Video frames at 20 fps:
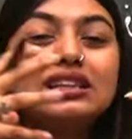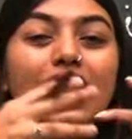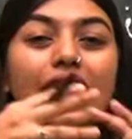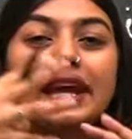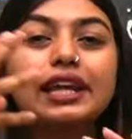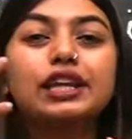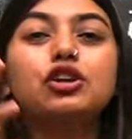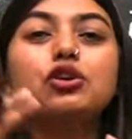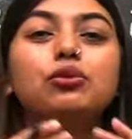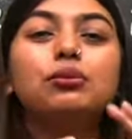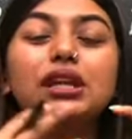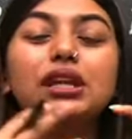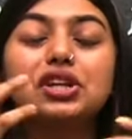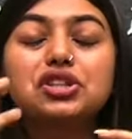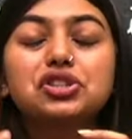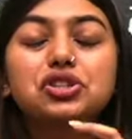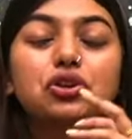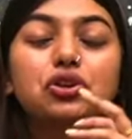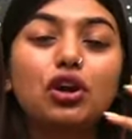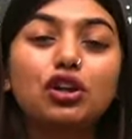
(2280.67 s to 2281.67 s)
the
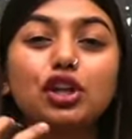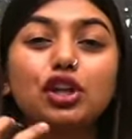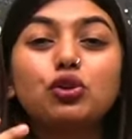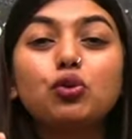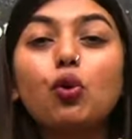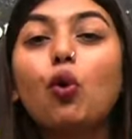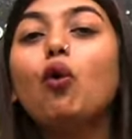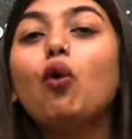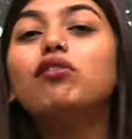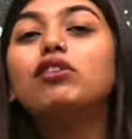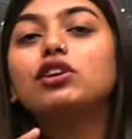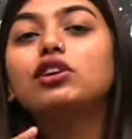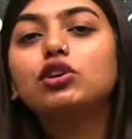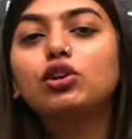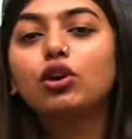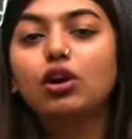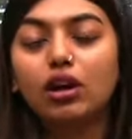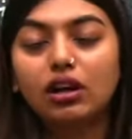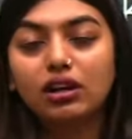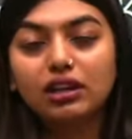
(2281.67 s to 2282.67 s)
accumulation or that
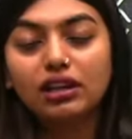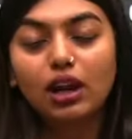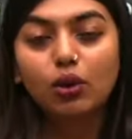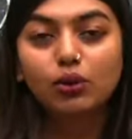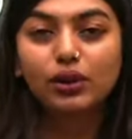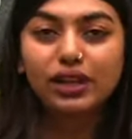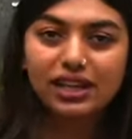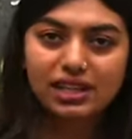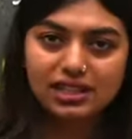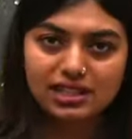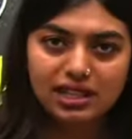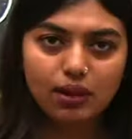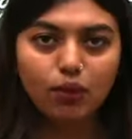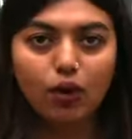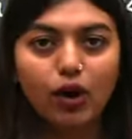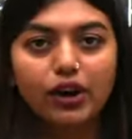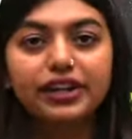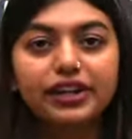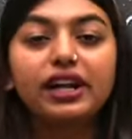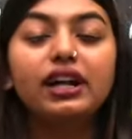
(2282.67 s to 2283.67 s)
overcrowding is
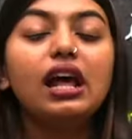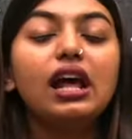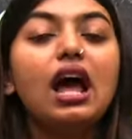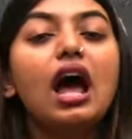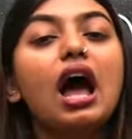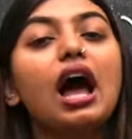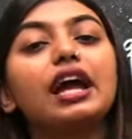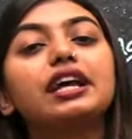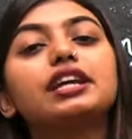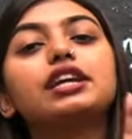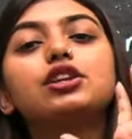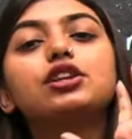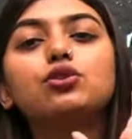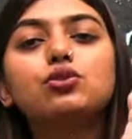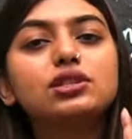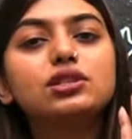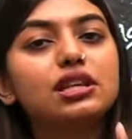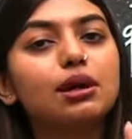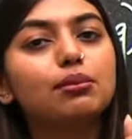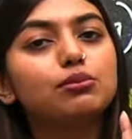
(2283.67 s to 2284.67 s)
avoided, I can
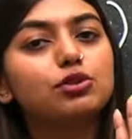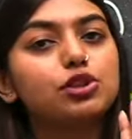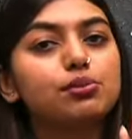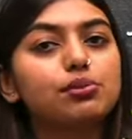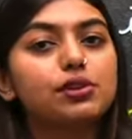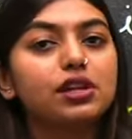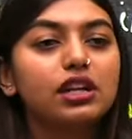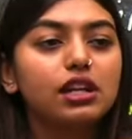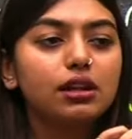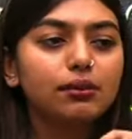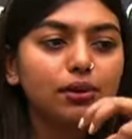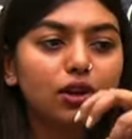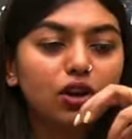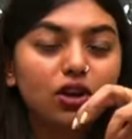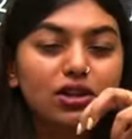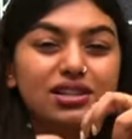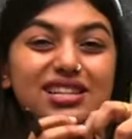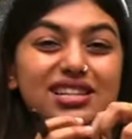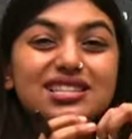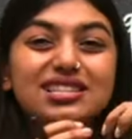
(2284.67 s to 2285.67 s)
use some gibberellin
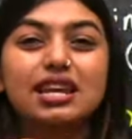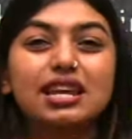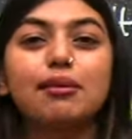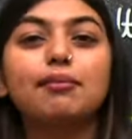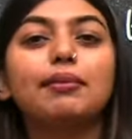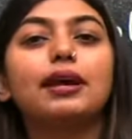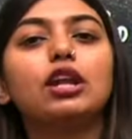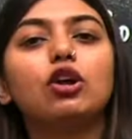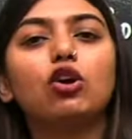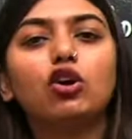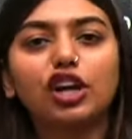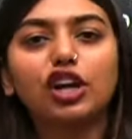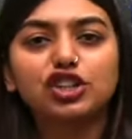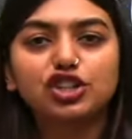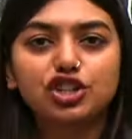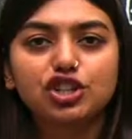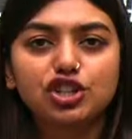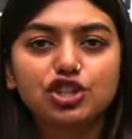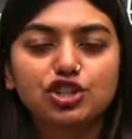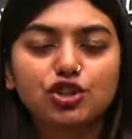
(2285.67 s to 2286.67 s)
because the stem
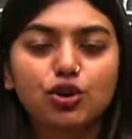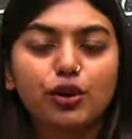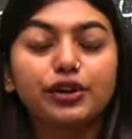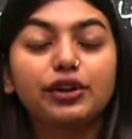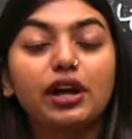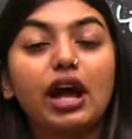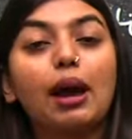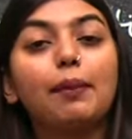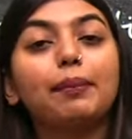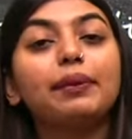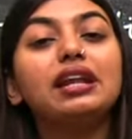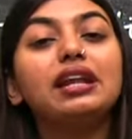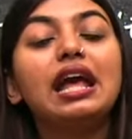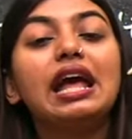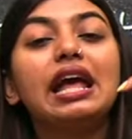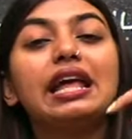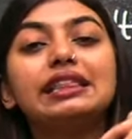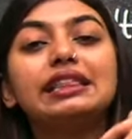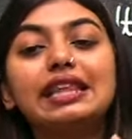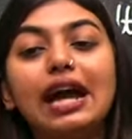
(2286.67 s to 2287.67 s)
elongation is going to happen.
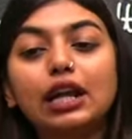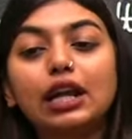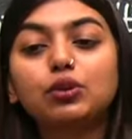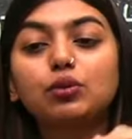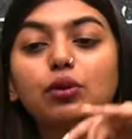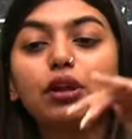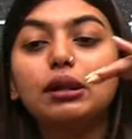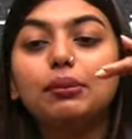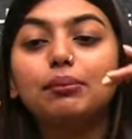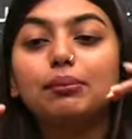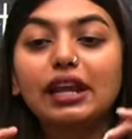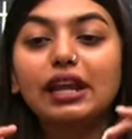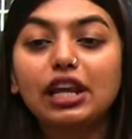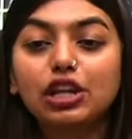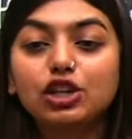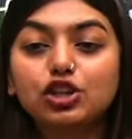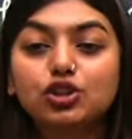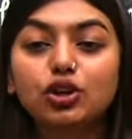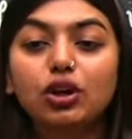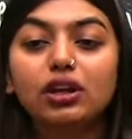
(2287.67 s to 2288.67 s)
That will
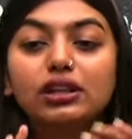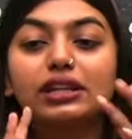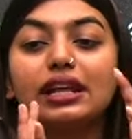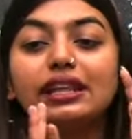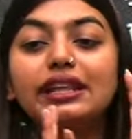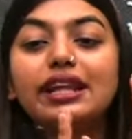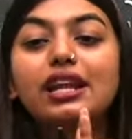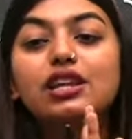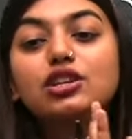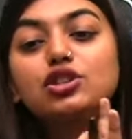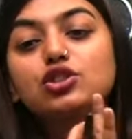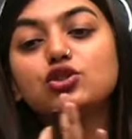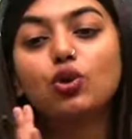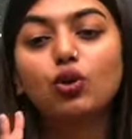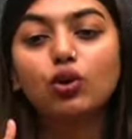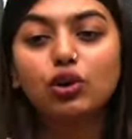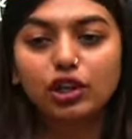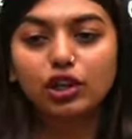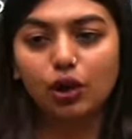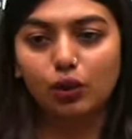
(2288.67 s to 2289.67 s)
make sure that there is
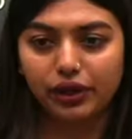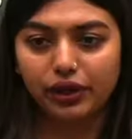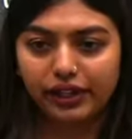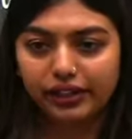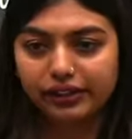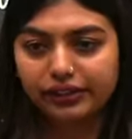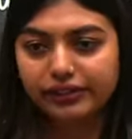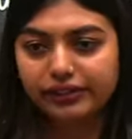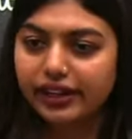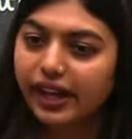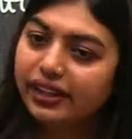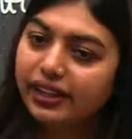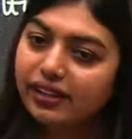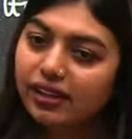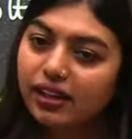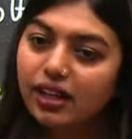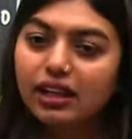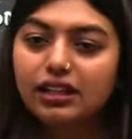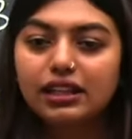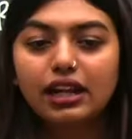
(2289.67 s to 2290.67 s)
no crowding, right?
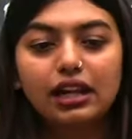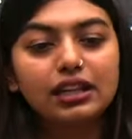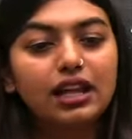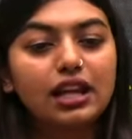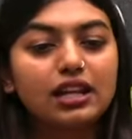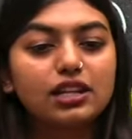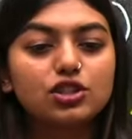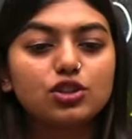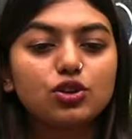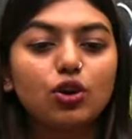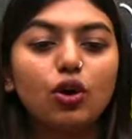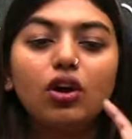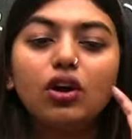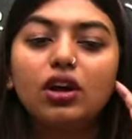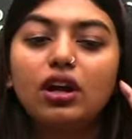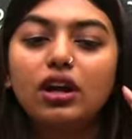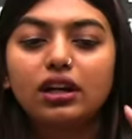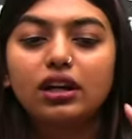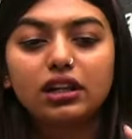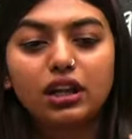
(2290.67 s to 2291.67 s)
That there is no
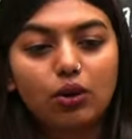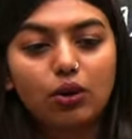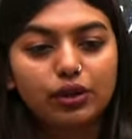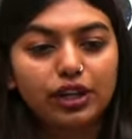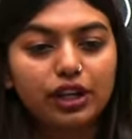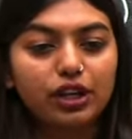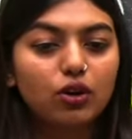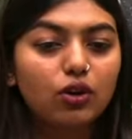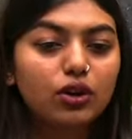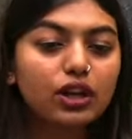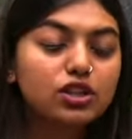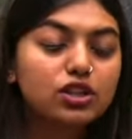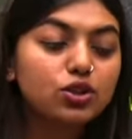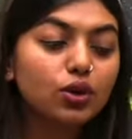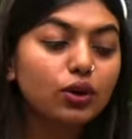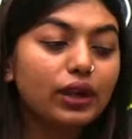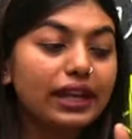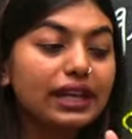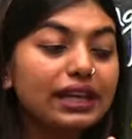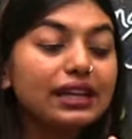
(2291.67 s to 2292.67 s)
crowding, okay?
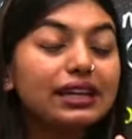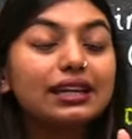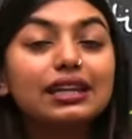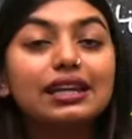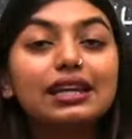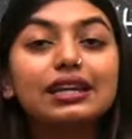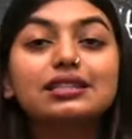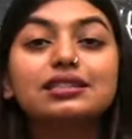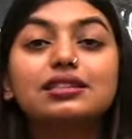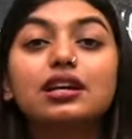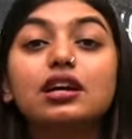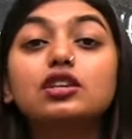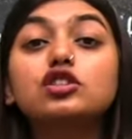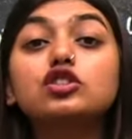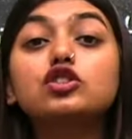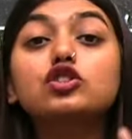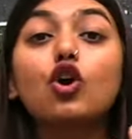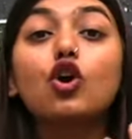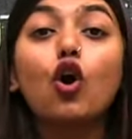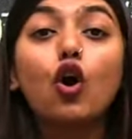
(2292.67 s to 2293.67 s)
So, increase the
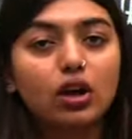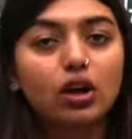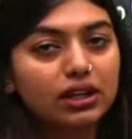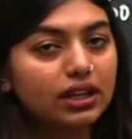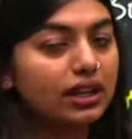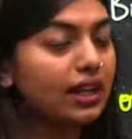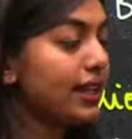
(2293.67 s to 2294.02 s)
stalk